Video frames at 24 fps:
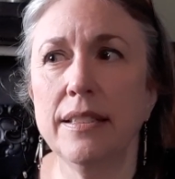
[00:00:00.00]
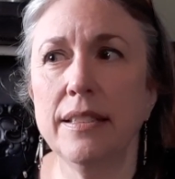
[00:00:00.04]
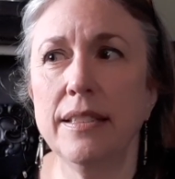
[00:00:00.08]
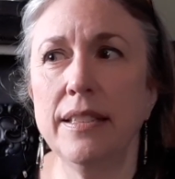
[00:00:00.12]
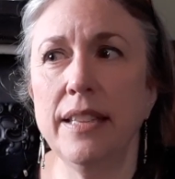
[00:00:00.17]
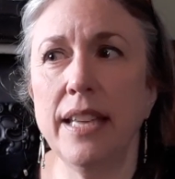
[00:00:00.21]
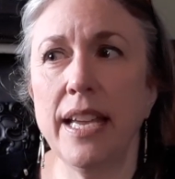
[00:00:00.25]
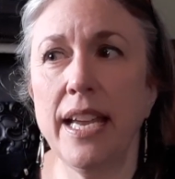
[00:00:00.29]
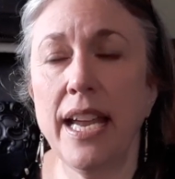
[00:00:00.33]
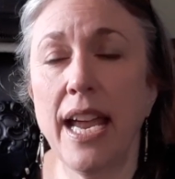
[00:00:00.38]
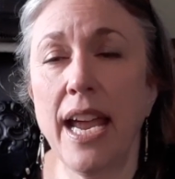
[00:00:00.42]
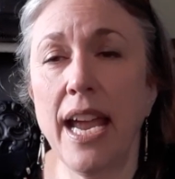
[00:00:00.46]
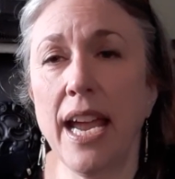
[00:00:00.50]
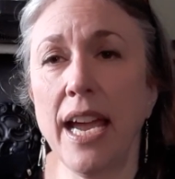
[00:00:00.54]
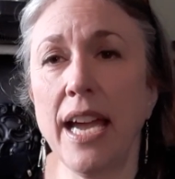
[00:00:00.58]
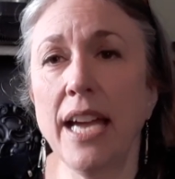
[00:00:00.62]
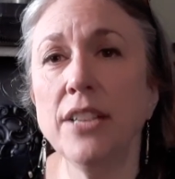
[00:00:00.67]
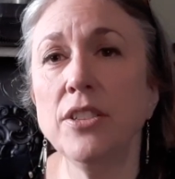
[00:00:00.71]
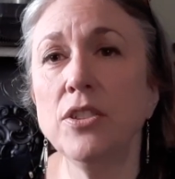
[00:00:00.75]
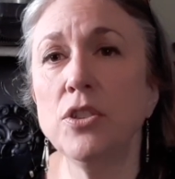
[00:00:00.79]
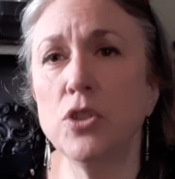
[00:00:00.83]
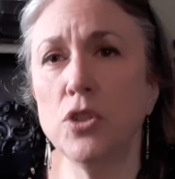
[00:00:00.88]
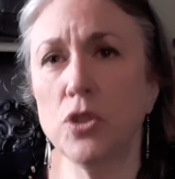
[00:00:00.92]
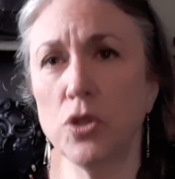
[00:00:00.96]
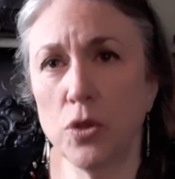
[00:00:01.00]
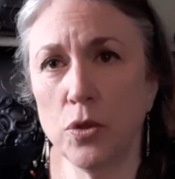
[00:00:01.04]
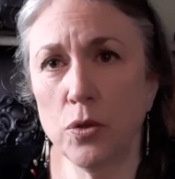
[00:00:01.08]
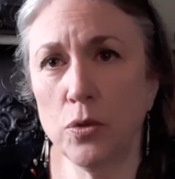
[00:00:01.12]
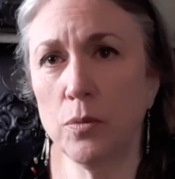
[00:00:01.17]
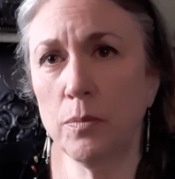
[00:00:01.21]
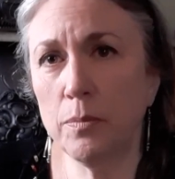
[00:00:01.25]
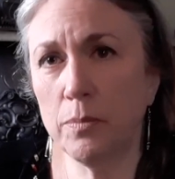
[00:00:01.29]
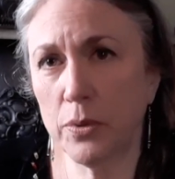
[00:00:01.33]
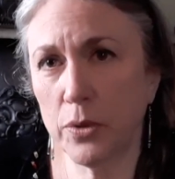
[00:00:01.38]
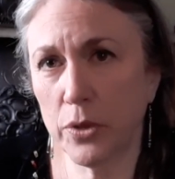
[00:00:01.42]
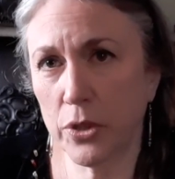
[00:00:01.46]
They had
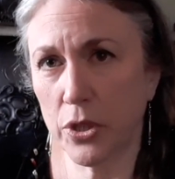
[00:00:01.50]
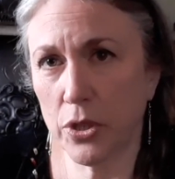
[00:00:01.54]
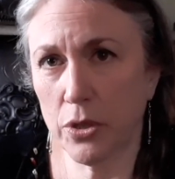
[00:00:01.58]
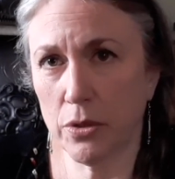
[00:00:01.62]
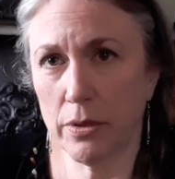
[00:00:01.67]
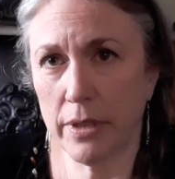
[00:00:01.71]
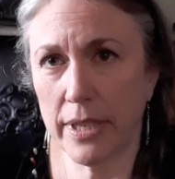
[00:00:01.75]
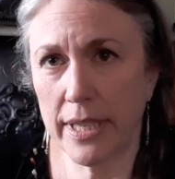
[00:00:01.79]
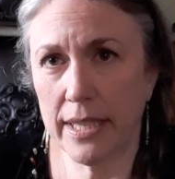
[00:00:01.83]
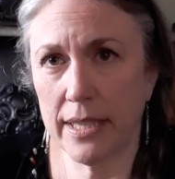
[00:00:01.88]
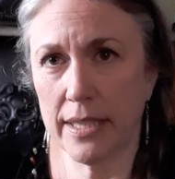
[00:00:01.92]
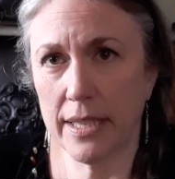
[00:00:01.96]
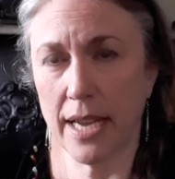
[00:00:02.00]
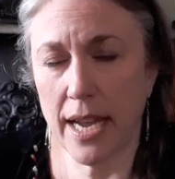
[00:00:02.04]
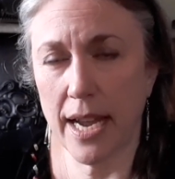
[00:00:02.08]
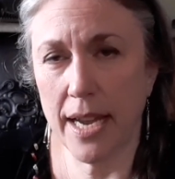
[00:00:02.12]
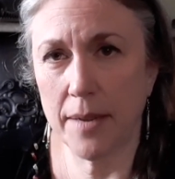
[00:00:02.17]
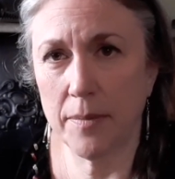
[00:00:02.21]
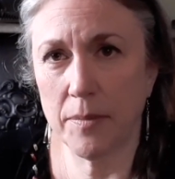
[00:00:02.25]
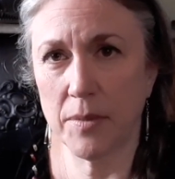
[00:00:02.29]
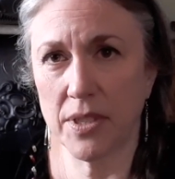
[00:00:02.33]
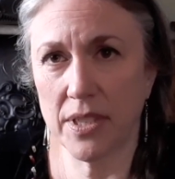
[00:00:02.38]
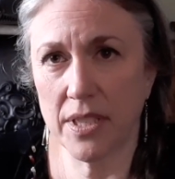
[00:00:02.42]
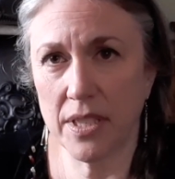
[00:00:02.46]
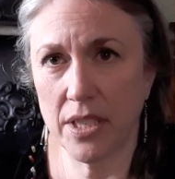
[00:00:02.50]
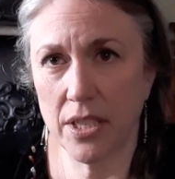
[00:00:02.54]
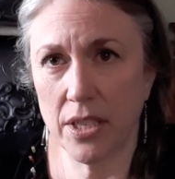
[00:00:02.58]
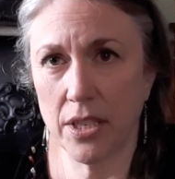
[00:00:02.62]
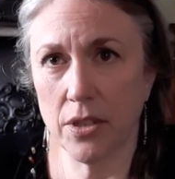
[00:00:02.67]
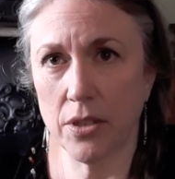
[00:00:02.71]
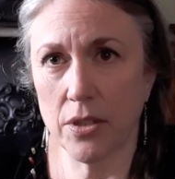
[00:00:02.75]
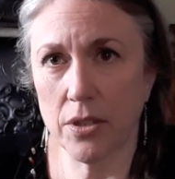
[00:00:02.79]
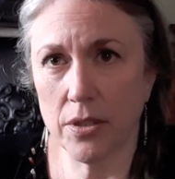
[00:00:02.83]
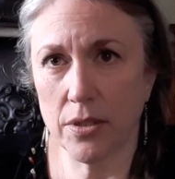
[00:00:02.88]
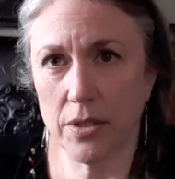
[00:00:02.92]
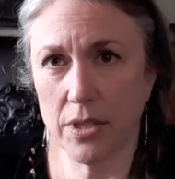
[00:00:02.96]
2 butchering times a
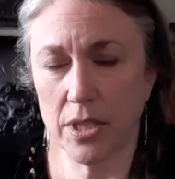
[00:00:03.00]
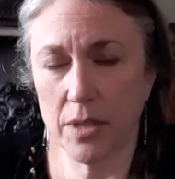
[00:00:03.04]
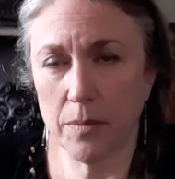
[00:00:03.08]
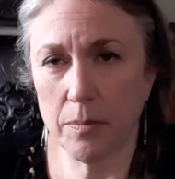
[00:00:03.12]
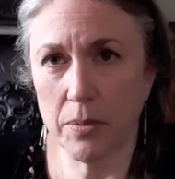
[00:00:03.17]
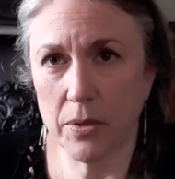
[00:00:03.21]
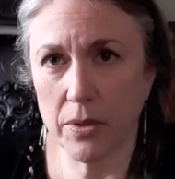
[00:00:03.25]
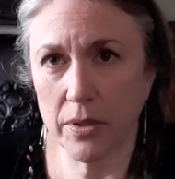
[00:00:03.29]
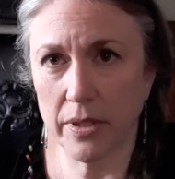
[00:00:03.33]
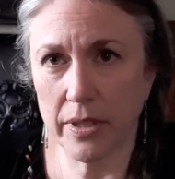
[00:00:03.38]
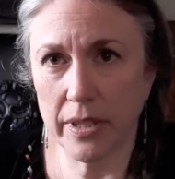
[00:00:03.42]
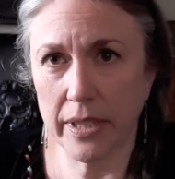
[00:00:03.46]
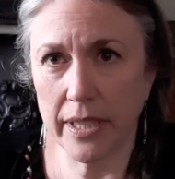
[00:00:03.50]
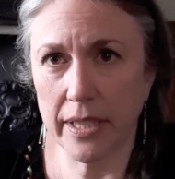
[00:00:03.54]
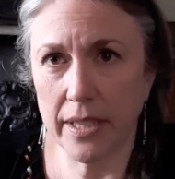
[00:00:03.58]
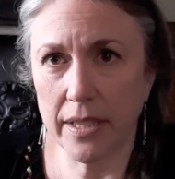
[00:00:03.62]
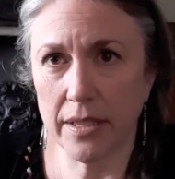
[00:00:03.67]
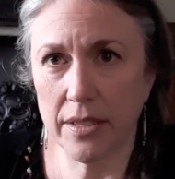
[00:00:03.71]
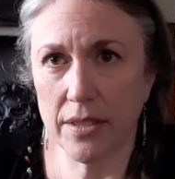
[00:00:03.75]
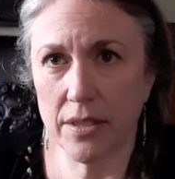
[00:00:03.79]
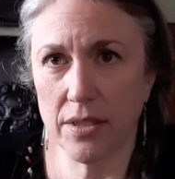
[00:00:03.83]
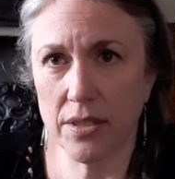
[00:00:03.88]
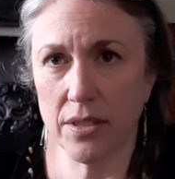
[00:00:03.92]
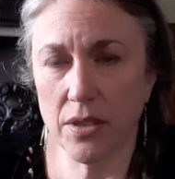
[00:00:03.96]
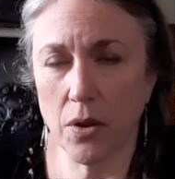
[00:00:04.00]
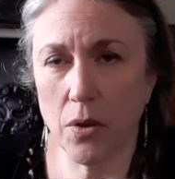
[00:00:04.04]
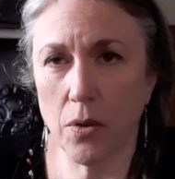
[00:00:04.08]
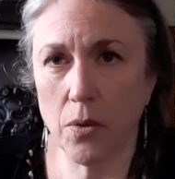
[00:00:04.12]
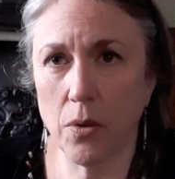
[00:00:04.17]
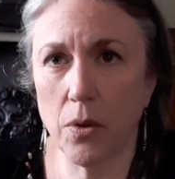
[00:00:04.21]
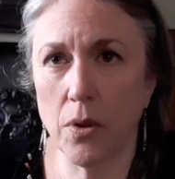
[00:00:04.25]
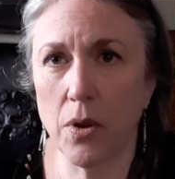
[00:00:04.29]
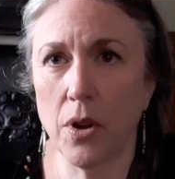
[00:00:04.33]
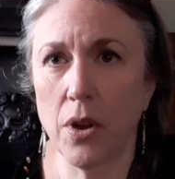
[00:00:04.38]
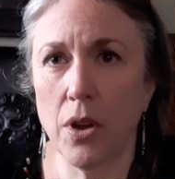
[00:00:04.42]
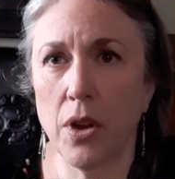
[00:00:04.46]
year typically.
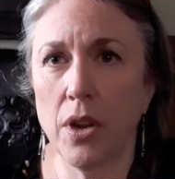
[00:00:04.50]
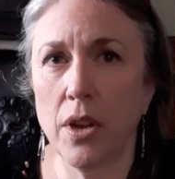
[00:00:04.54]
So